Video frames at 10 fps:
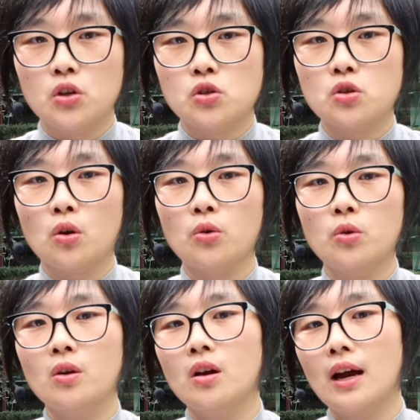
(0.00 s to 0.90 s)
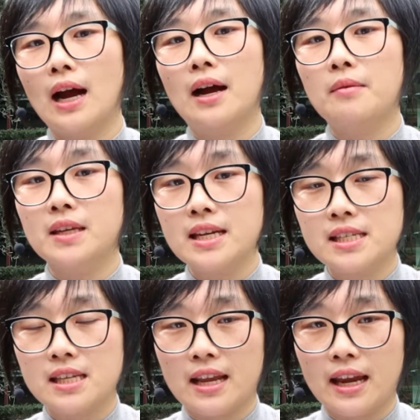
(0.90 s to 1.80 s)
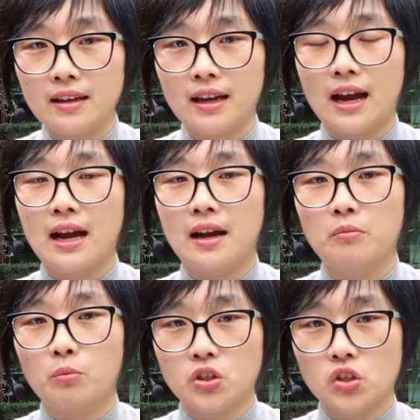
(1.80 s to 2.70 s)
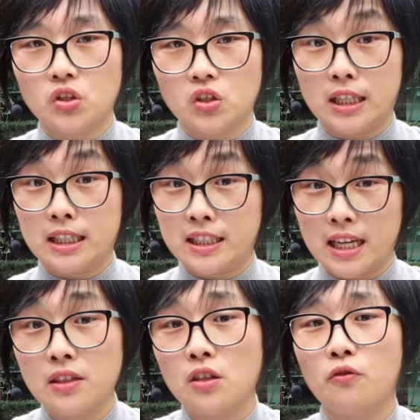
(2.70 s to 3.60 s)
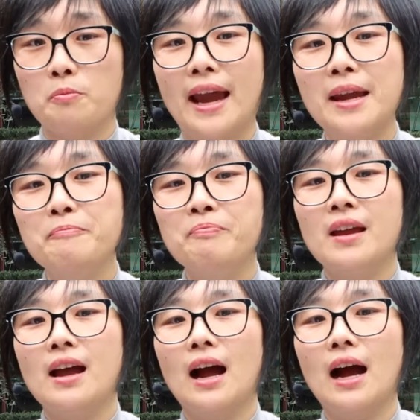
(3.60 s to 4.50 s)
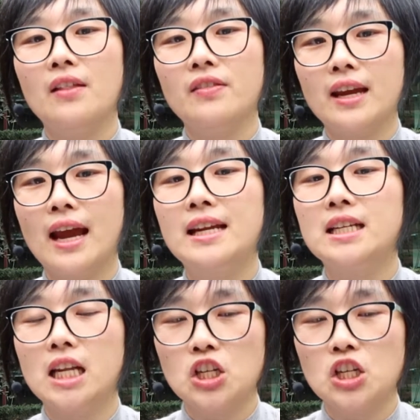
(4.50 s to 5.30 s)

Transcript: So yesterday, which is the 10th of May, they had an